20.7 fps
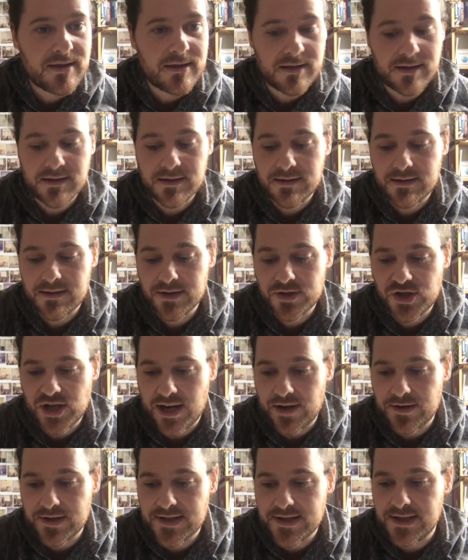there. The
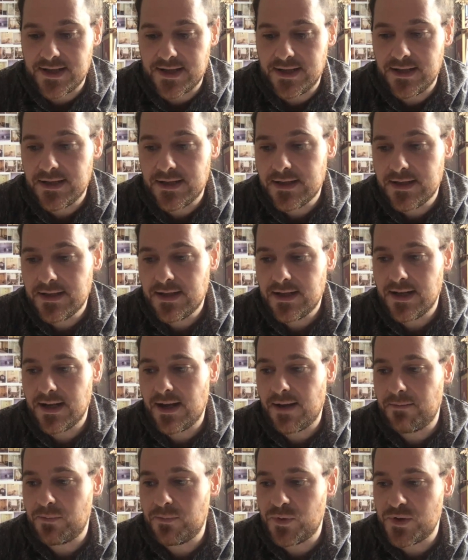charity
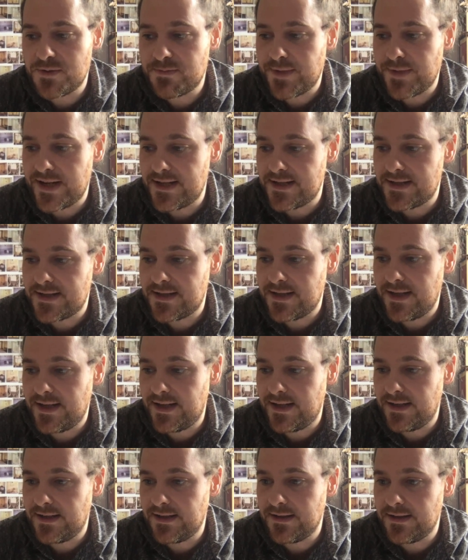was based
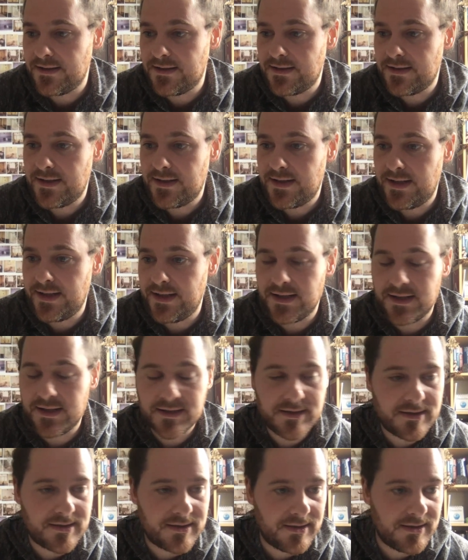in
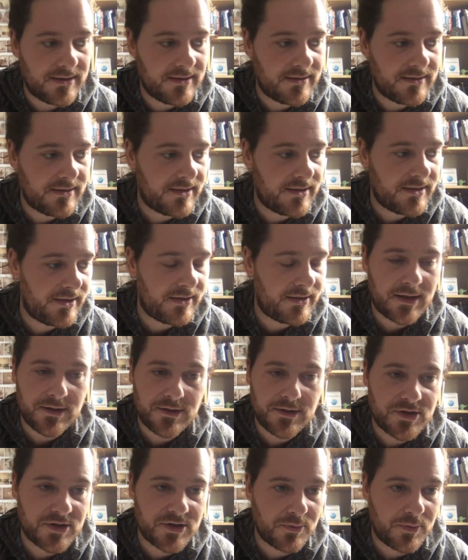London,
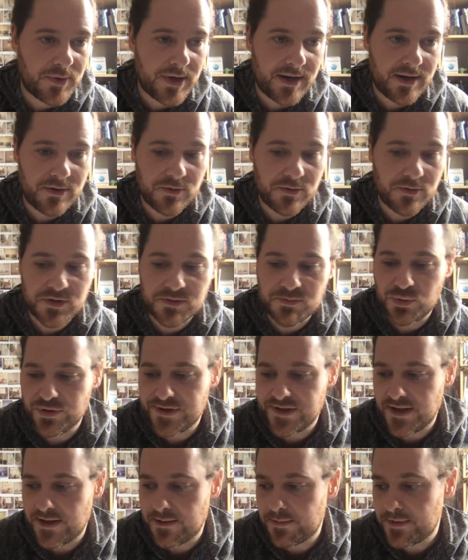close to where I was
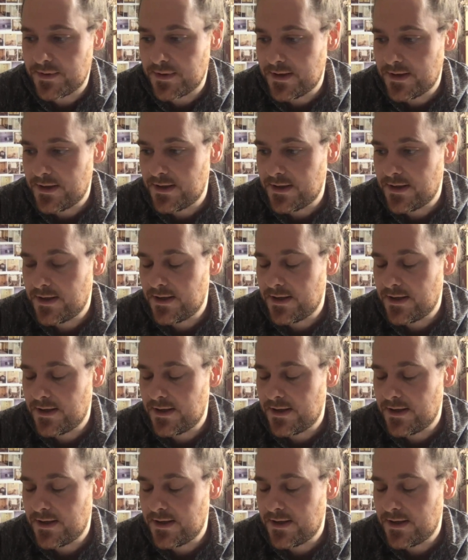brought up.